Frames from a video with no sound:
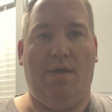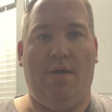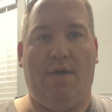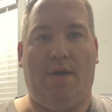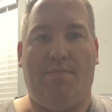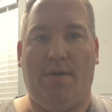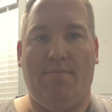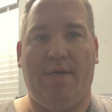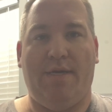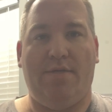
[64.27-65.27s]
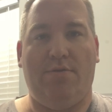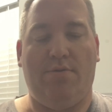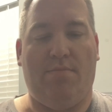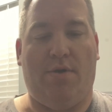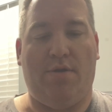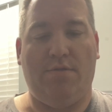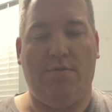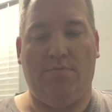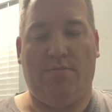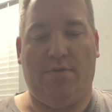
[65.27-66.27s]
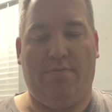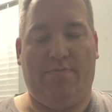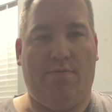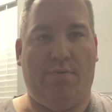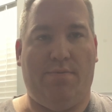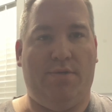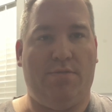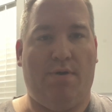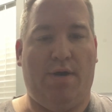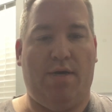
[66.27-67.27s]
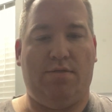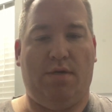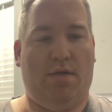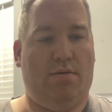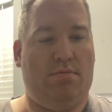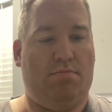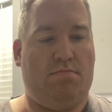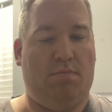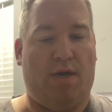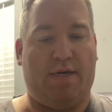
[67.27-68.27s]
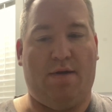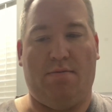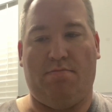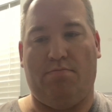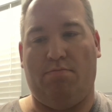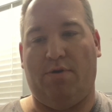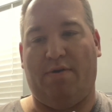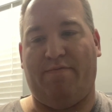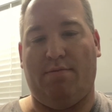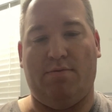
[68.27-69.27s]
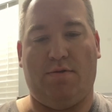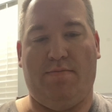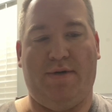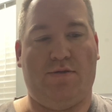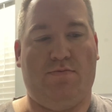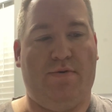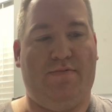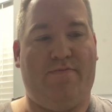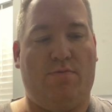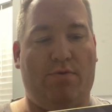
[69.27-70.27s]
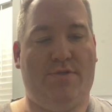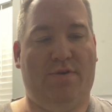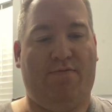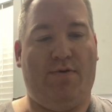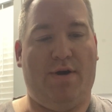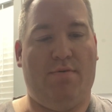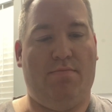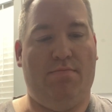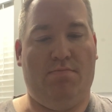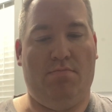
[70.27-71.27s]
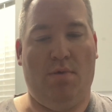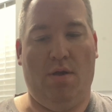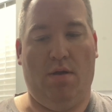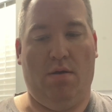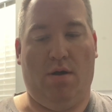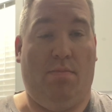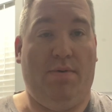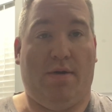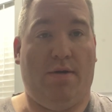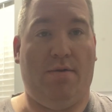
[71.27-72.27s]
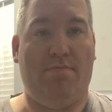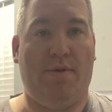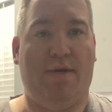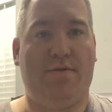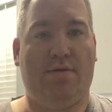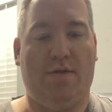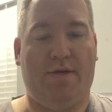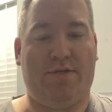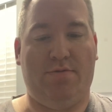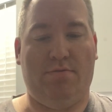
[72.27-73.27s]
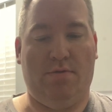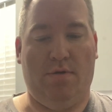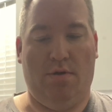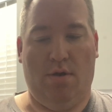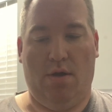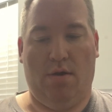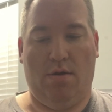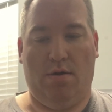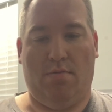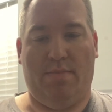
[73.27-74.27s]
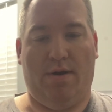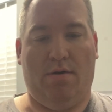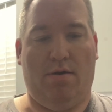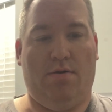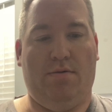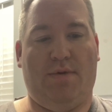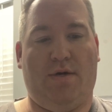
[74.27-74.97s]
I'm not big into the monsters, but for this price, and I got what I figured was the best one for shelfware, I'll pick it up, add to the collection. Not a bad haul.